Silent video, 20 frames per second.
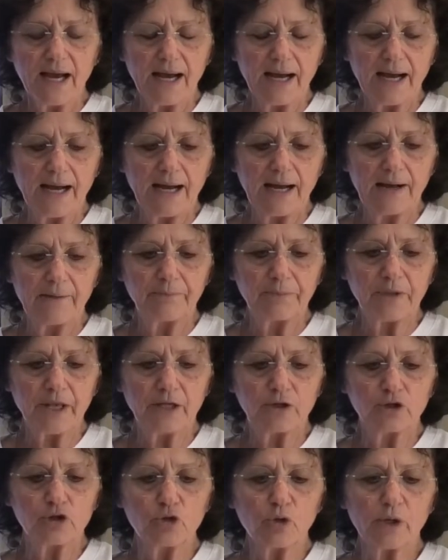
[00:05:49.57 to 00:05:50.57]

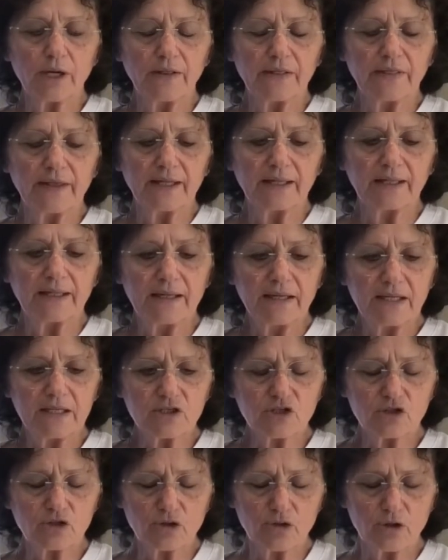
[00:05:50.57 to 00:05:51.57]
And you can then
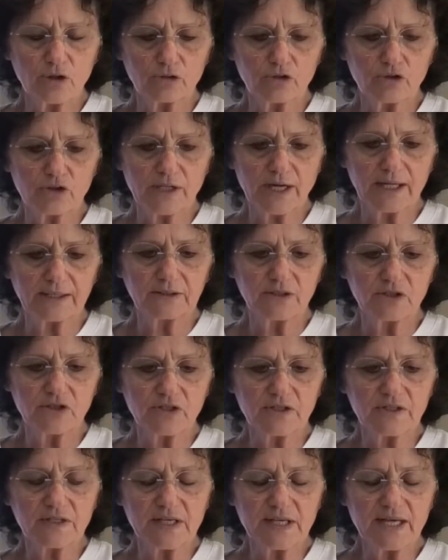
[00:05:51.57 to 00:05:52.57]
list those
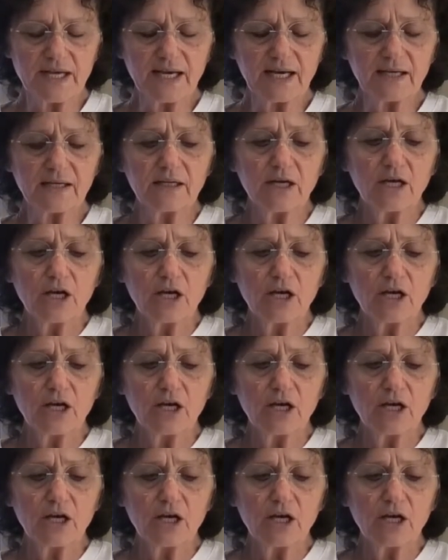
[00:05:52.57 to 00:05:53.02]
strategies here